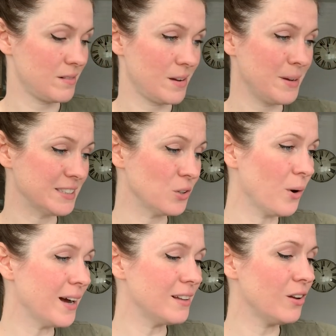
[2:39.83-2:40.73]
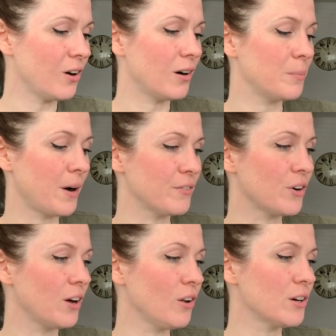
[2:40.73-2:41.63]
I mean, it's quite a lot, but I've
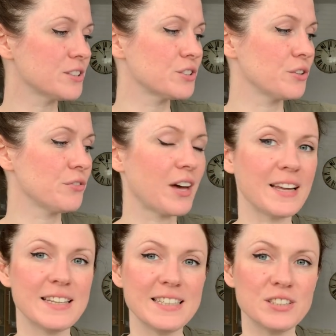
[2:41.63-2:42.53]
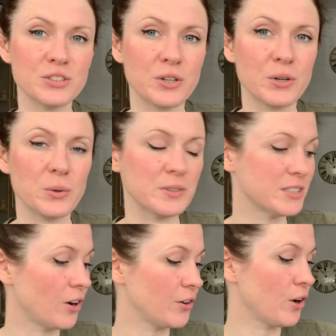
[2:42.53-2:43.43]
got a lot of stuff that I need to
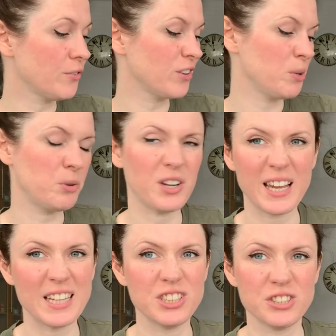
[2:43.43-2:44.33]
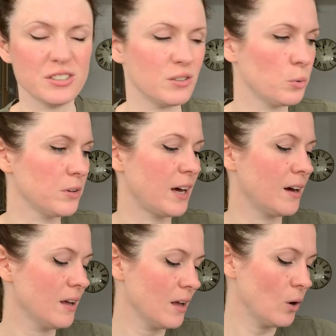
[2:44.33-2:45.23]
sign off, communication and all that,